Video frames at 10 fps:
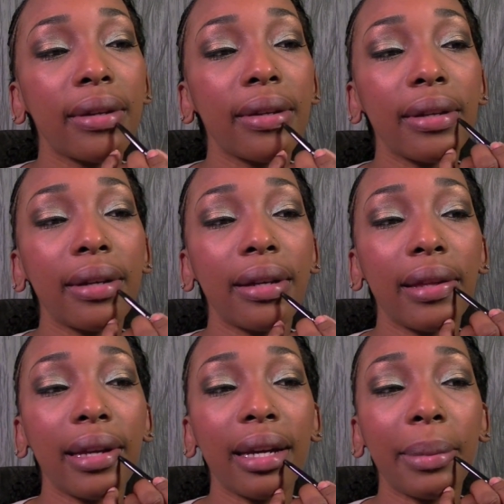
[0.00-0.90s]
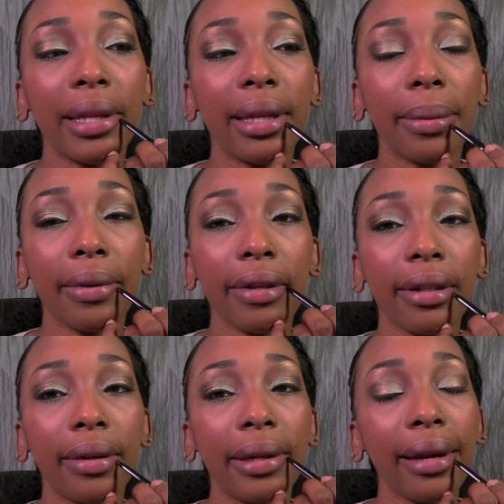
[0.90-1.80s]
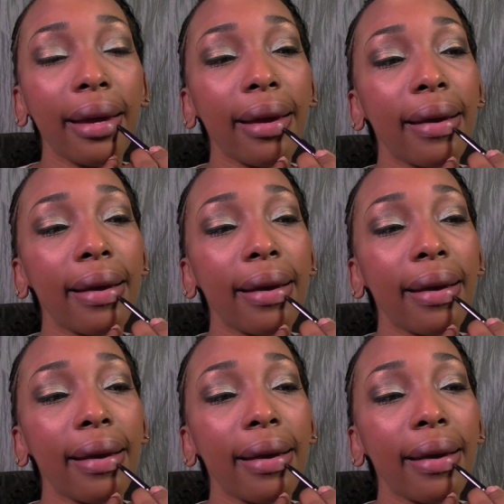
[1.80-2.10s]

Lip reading: Just gonna line my lips really quick.